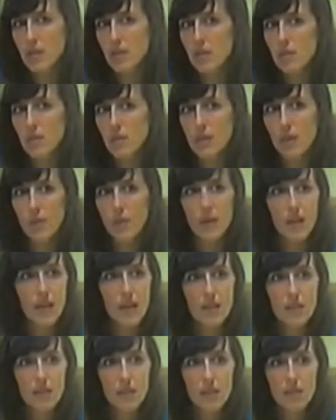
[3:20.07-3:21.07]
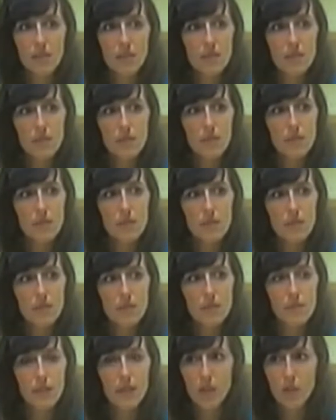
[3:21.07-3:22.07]
to do with double glazing.
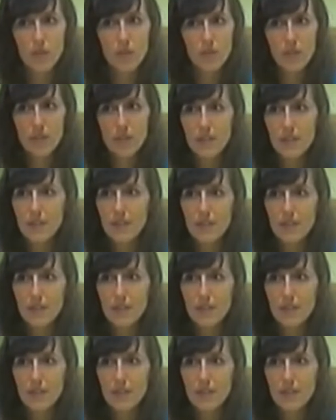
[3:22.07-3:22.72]
In Oxford?